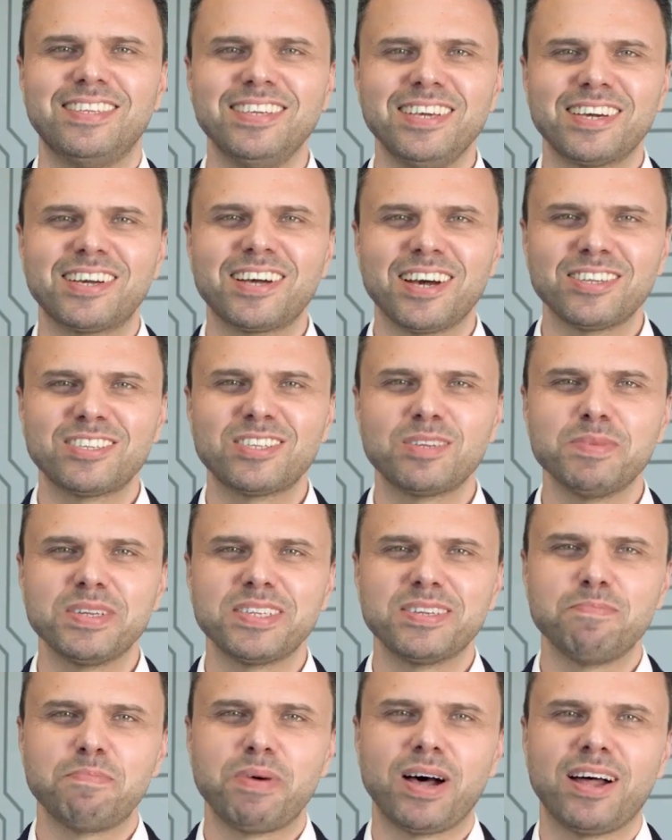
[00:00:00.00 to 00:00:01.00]
Dear
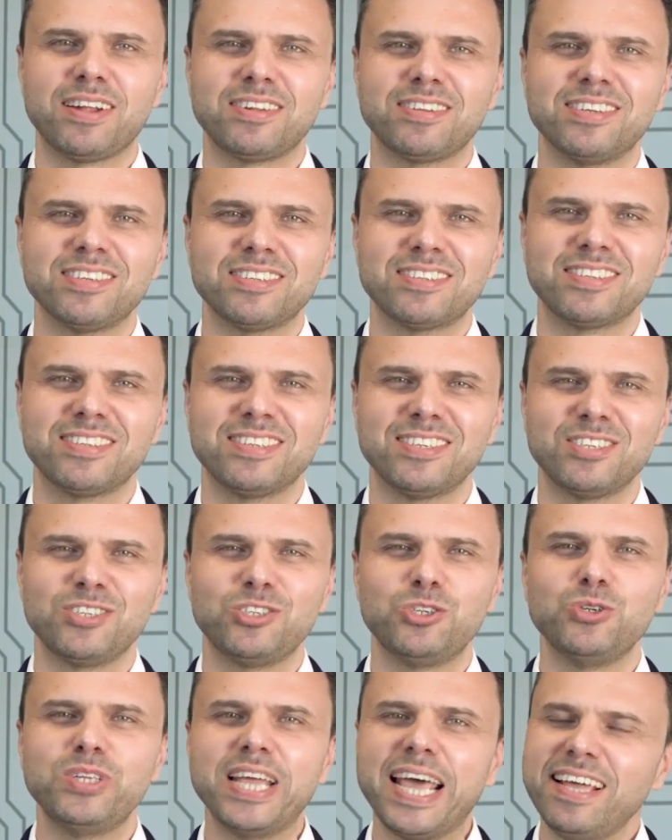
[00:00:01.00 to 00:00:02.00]
customers and partners,
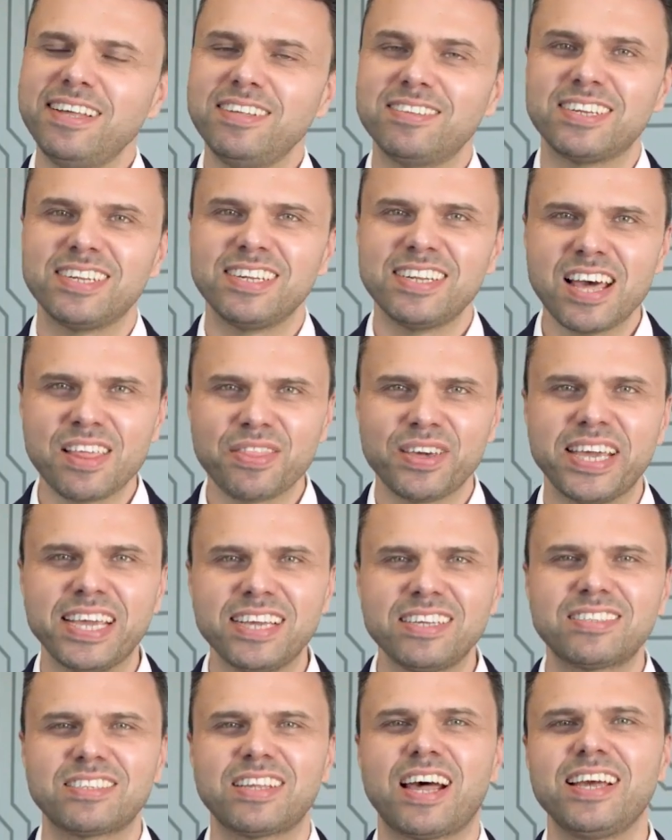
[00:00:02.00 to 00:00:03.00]
today is another
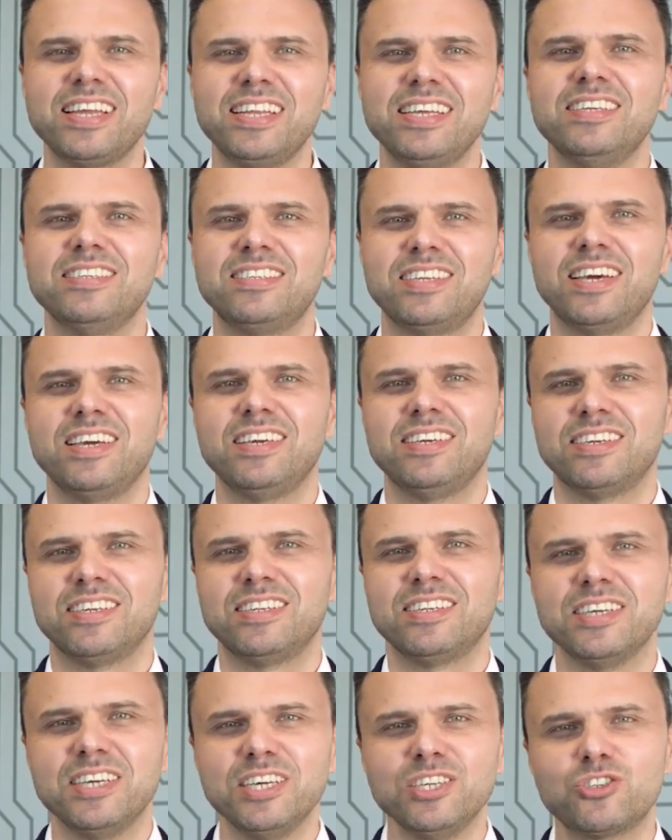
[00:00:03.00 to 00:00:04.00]
exciting day
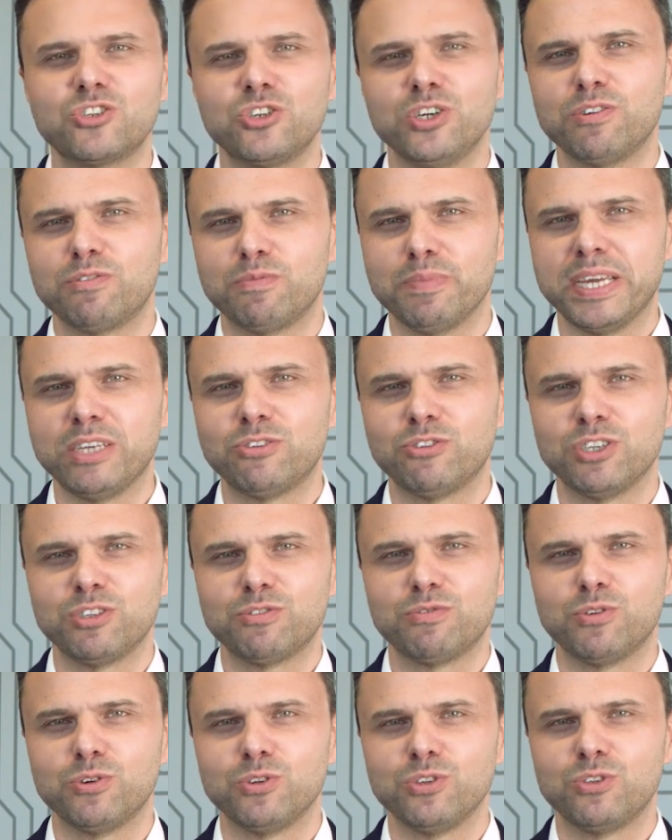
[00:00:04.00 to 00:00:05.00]
in the history of
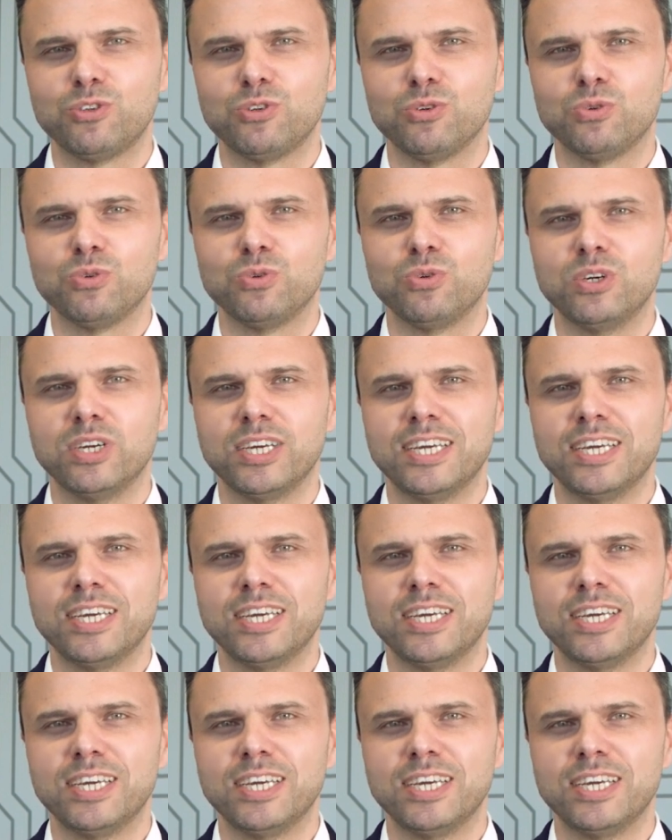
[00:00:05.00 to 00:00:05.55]
Matrix 42.